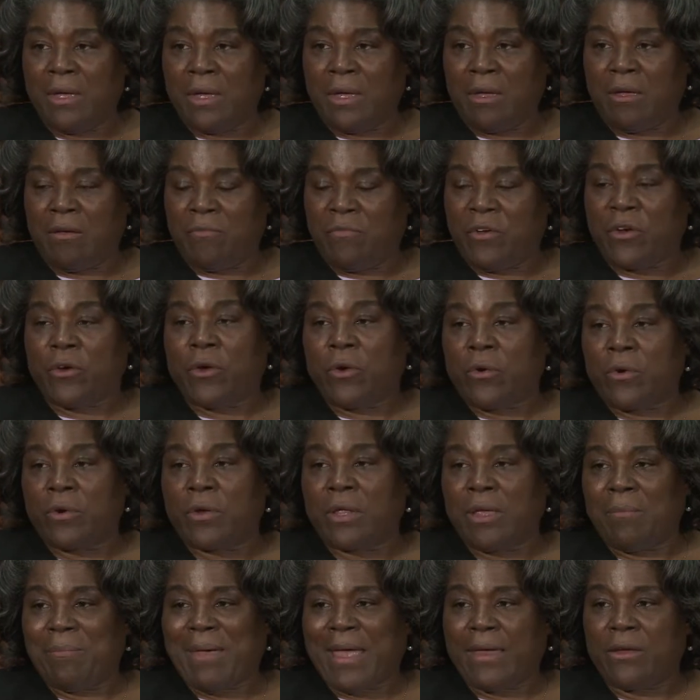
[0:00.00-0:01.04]
uh, very
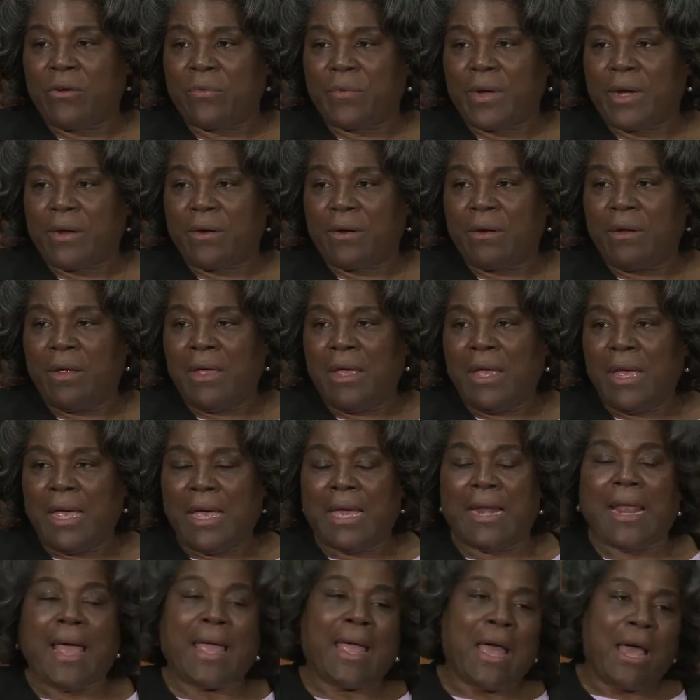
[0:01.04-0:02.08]
early in my career.
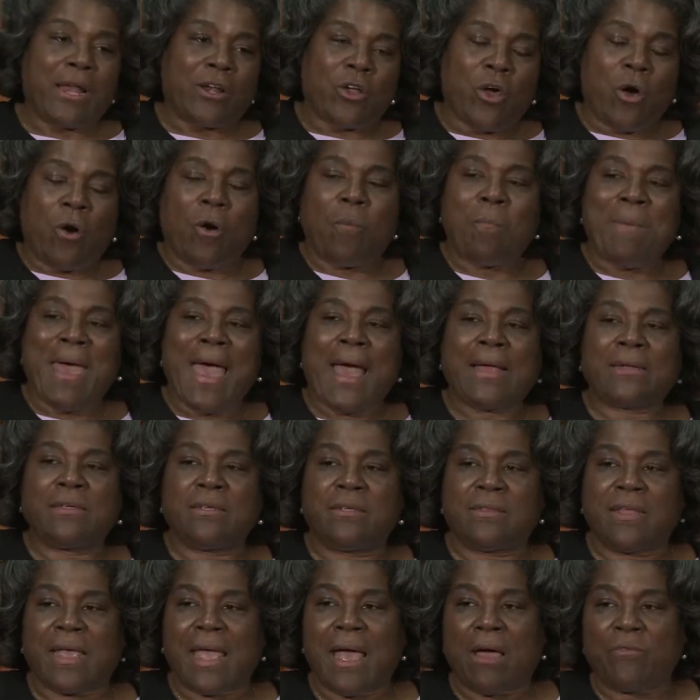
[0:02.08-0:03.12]
And I got called back
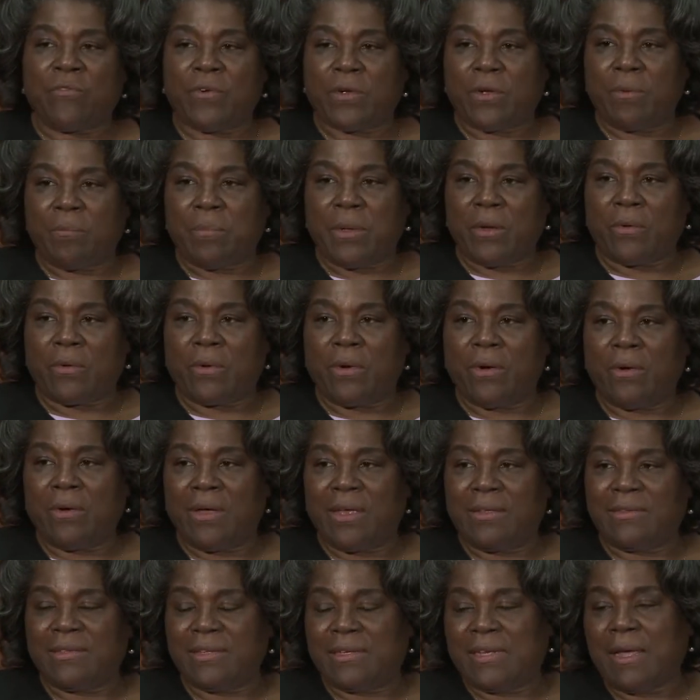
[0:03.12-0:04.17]
to the Africa Bureau
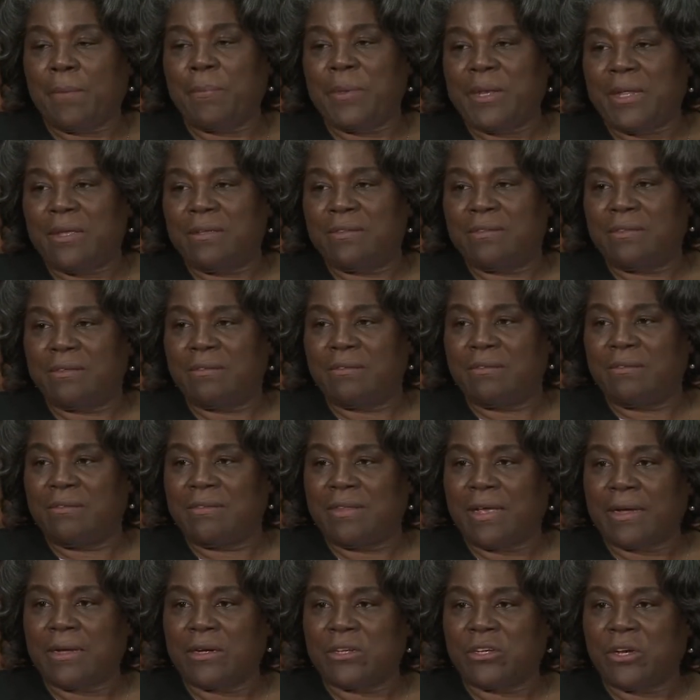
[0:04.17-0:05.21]
as a deputy assistant
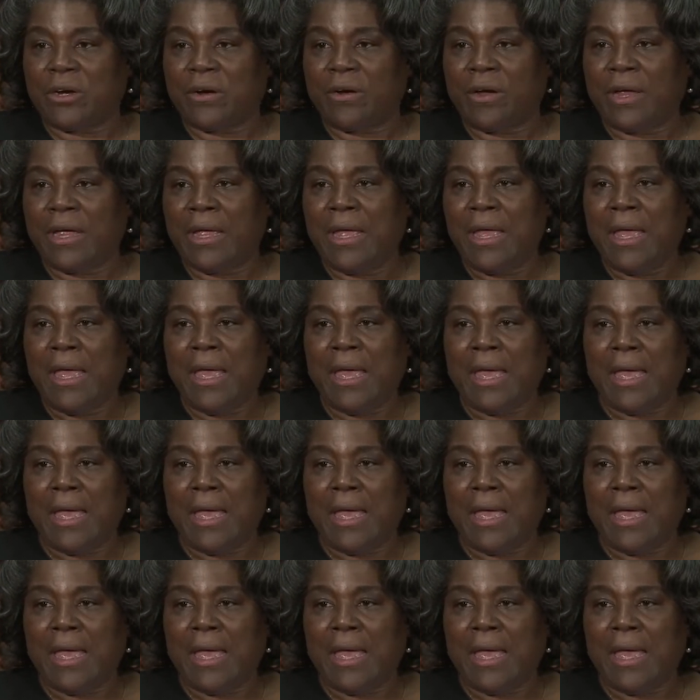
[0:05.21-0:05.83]
secretary.